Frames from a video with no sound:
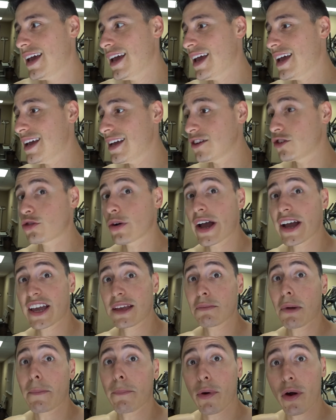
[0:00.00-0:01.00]
and
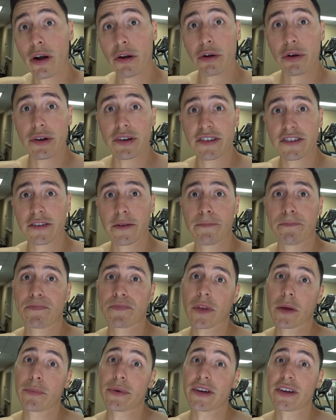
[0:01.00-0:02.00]
tracking my progress,
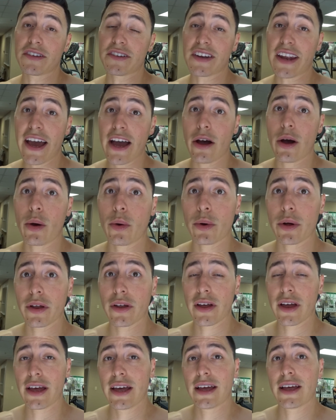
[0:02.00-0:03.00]
because now
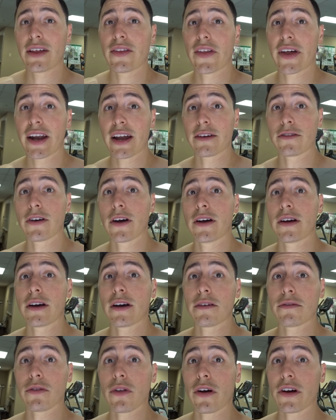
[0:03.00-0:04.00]
that
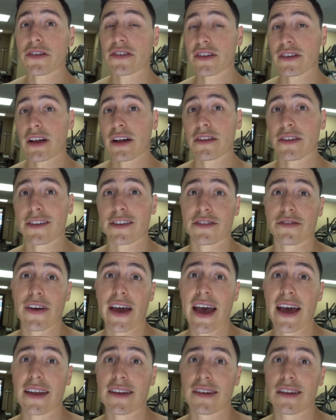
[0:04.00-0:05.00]
I've lost a lot of this
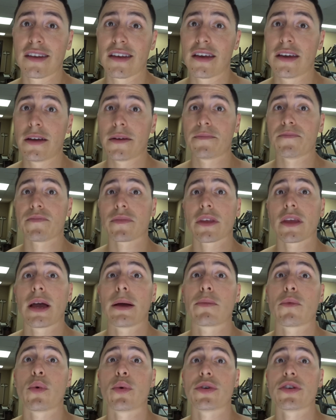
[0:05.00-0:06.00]
fat,
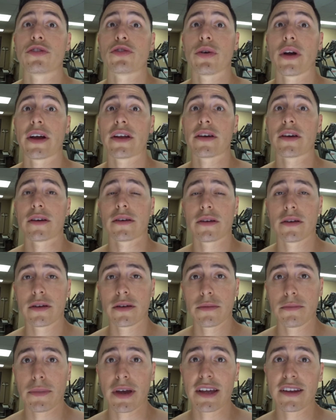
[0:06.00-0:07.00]
I'm going to try to
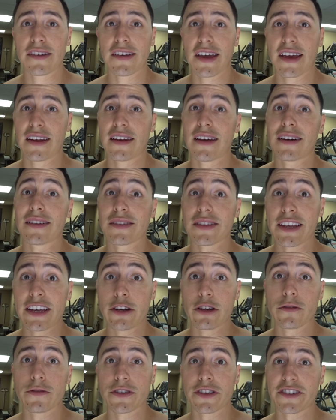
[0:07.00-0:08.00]
maintain a
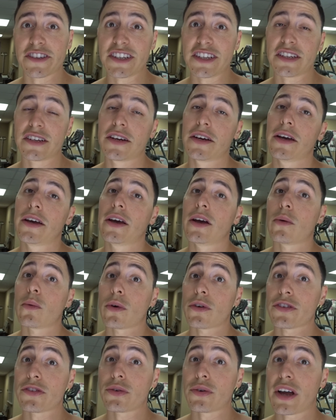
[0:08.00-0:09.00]
leaner physique
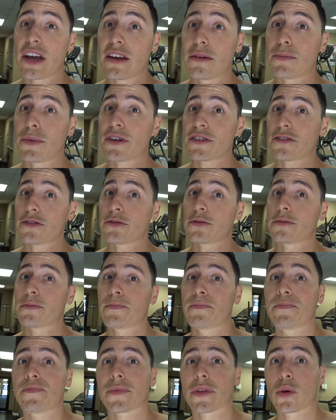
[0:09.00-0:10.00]
while still gaining muscle,
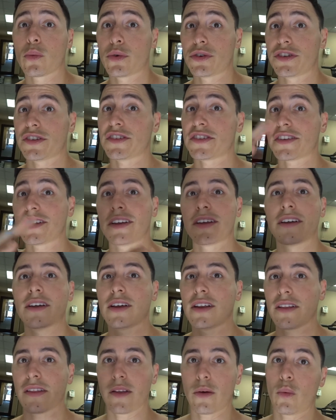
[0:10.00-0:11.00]
which is
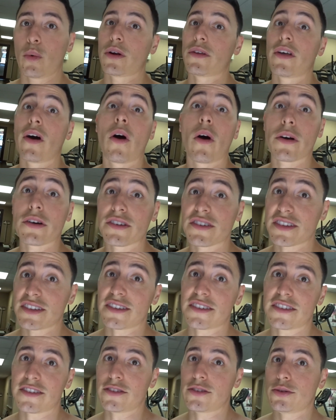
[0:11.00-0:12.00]
one of the hardest
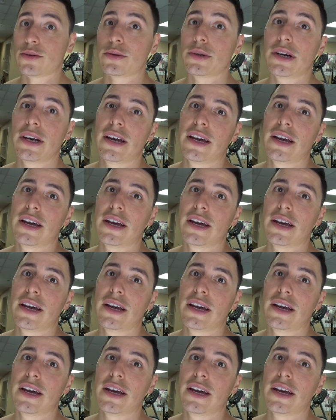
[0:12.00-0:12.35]
things to do.